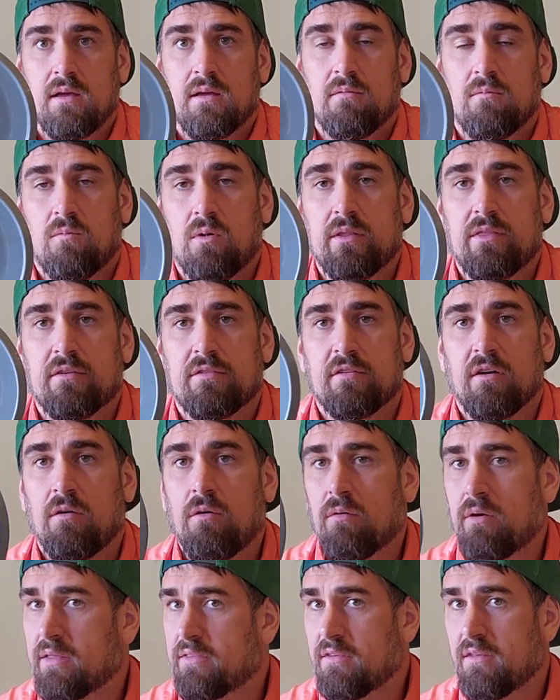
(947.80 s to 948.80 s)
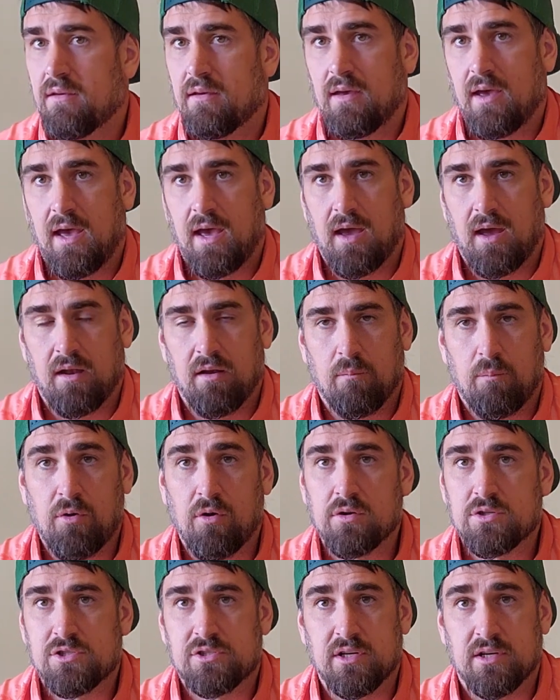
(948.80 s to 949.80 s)
with the zone and
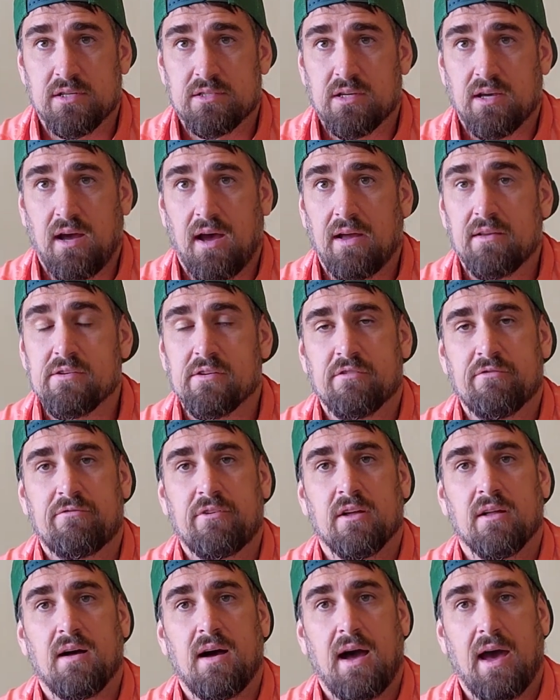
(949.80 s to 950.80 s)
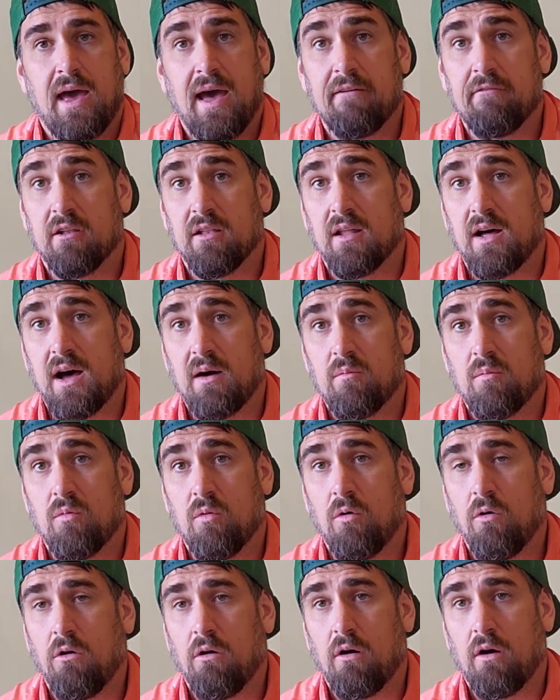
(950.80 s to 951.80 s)
approach disc, I just feel I have a lot
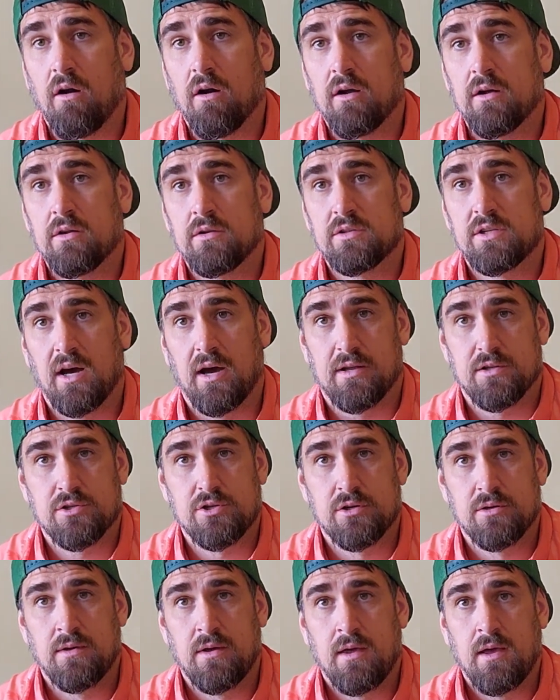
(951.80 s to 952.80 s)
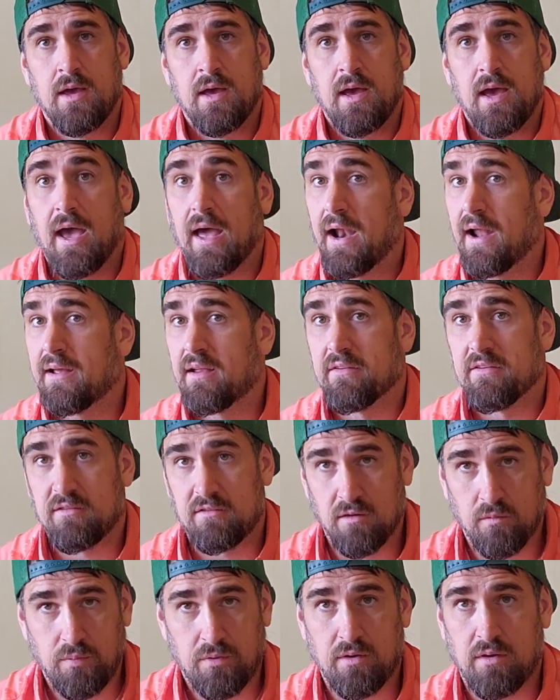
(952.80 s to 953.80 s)
more touch. And I can
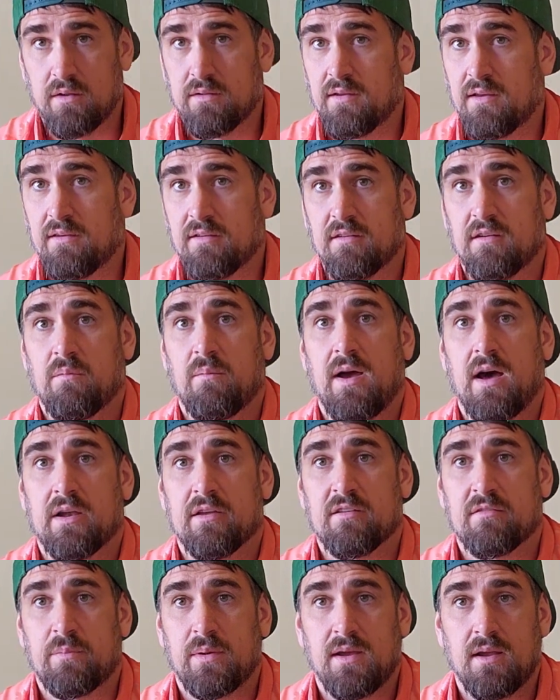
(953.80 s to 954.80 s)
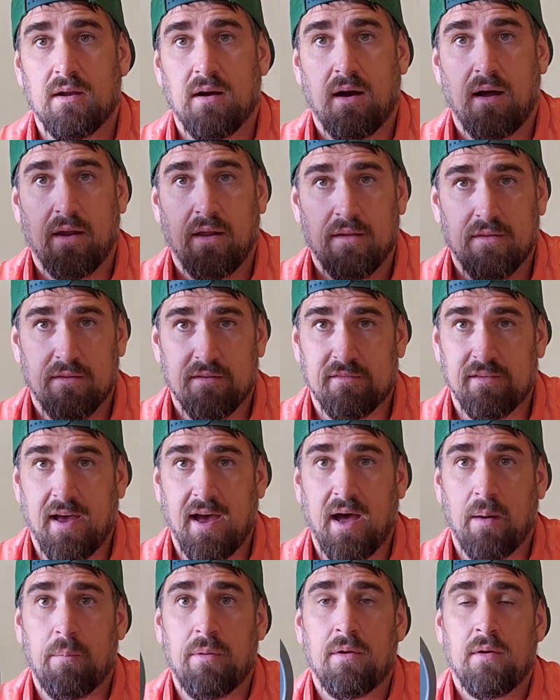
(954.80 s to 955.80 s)
still put a decent amount of speed on it,
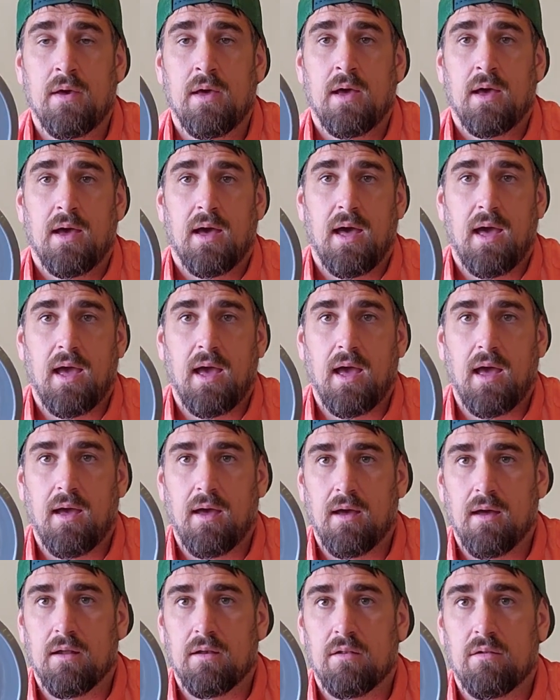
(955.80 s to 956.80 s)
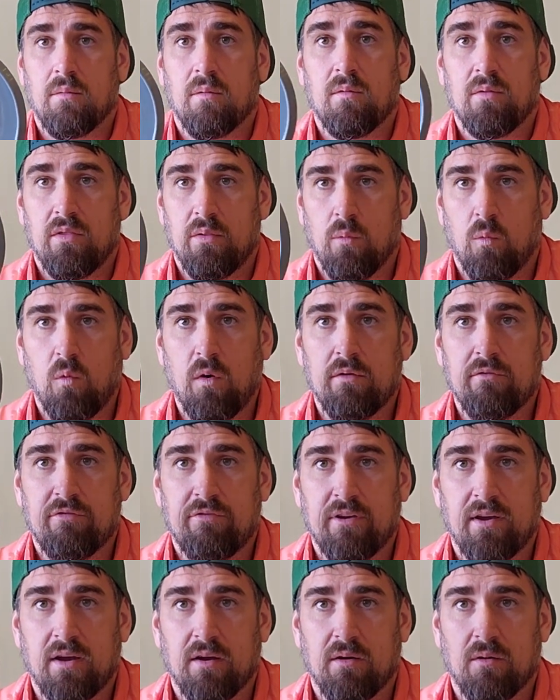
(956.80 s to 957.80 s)
snap, and the
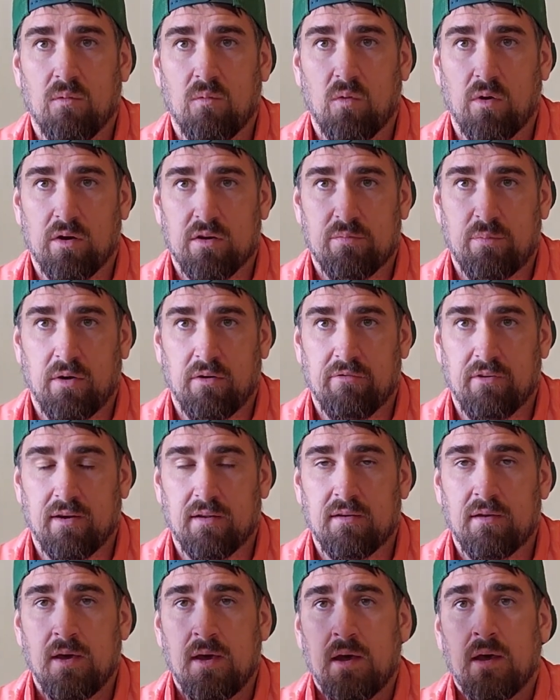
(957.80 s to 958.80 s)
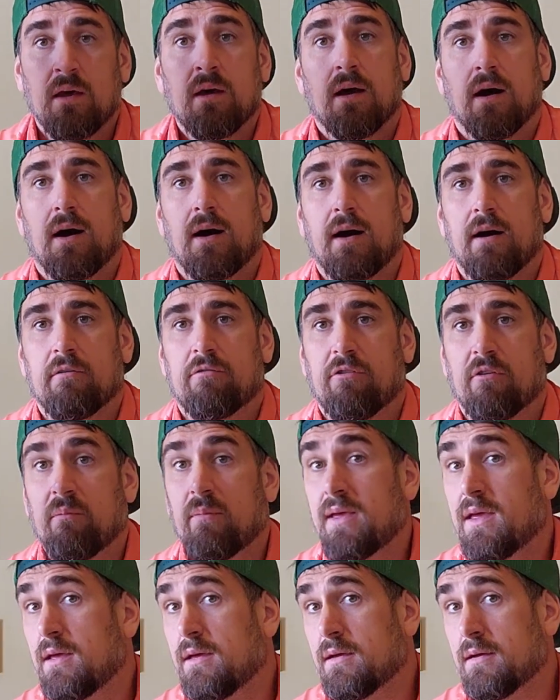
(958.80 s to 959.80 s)
1-finger works perfect. For
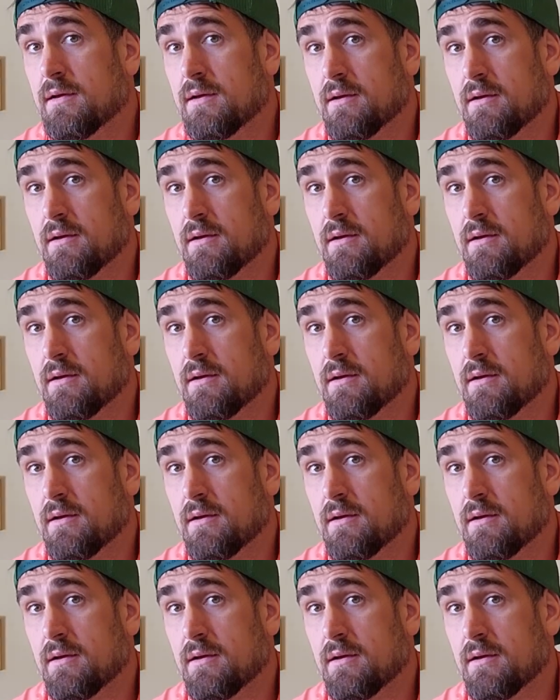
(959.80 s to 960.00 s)
me,